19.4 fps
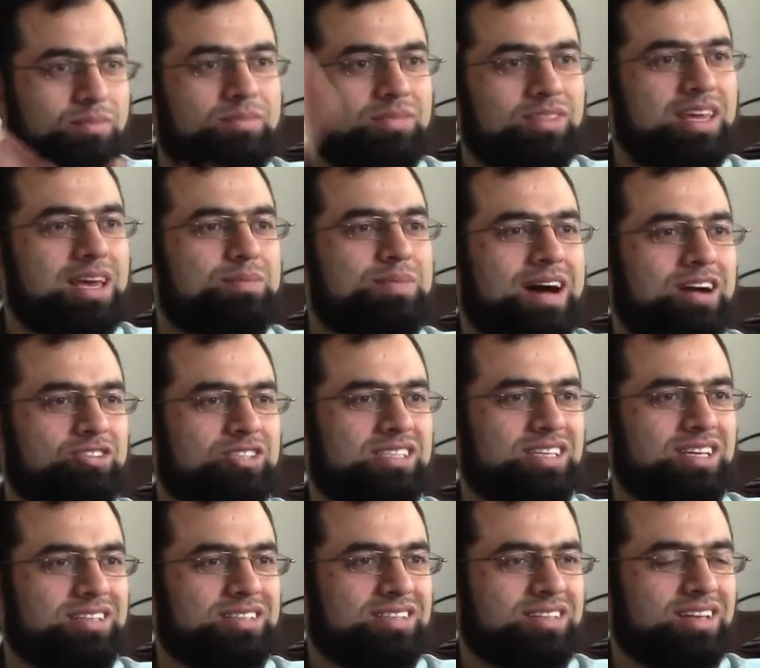They bounce
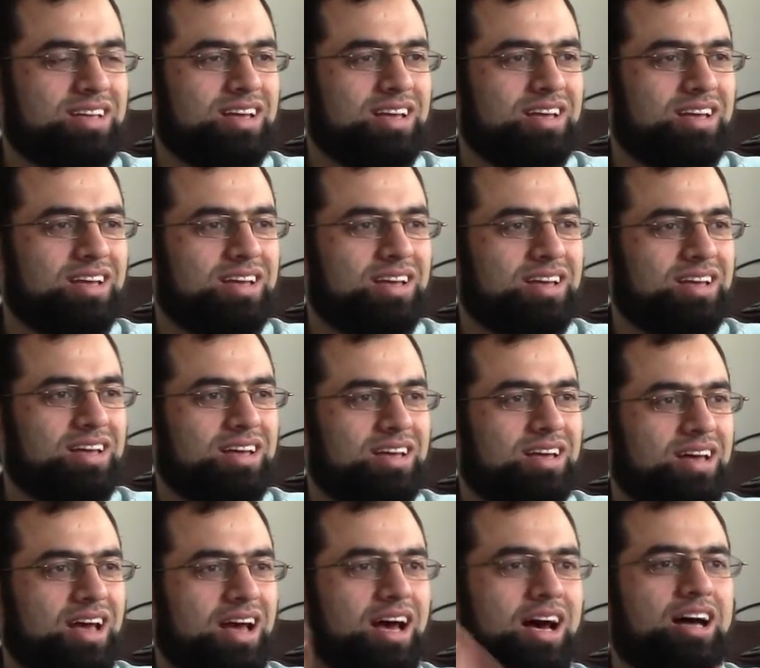it.
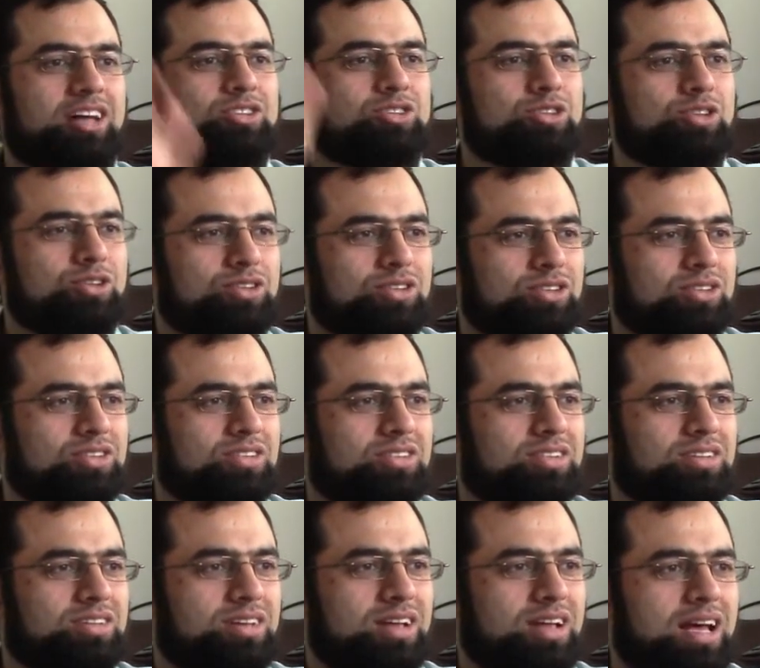Apple.
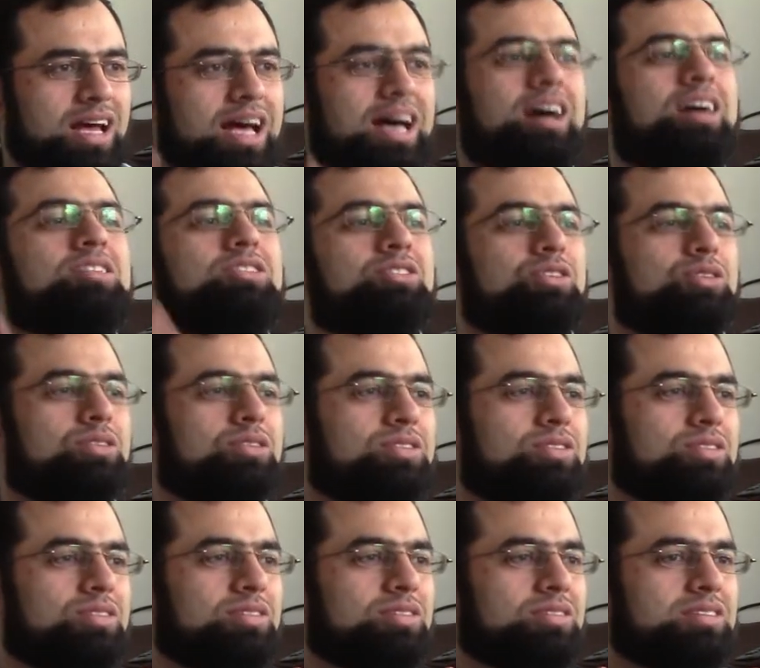
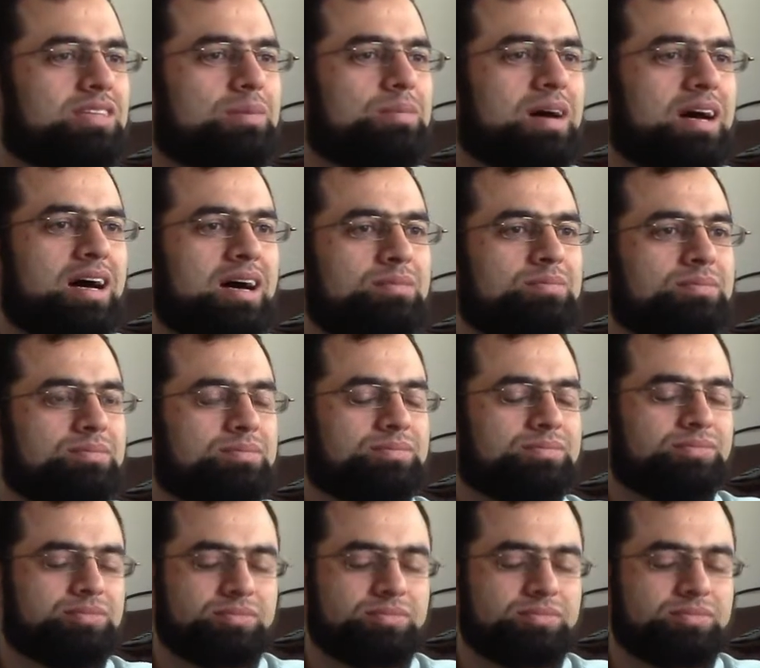Tamam?